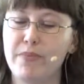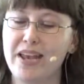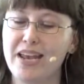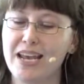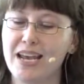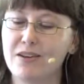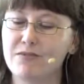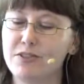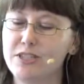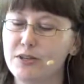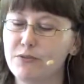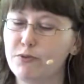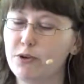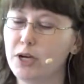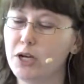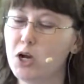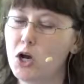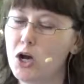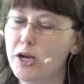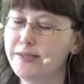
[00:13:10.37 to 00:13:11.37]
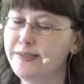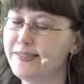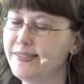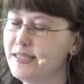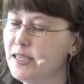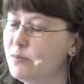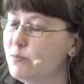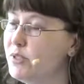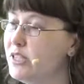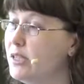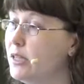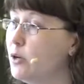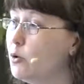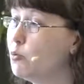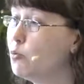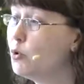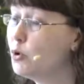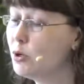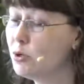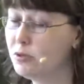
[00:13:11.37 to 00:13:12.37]
may have different concepts in their
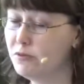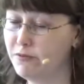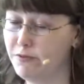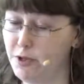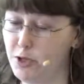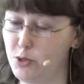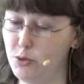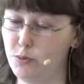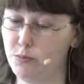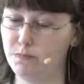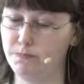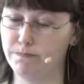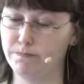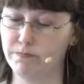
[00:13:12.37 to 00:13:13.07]
worldview,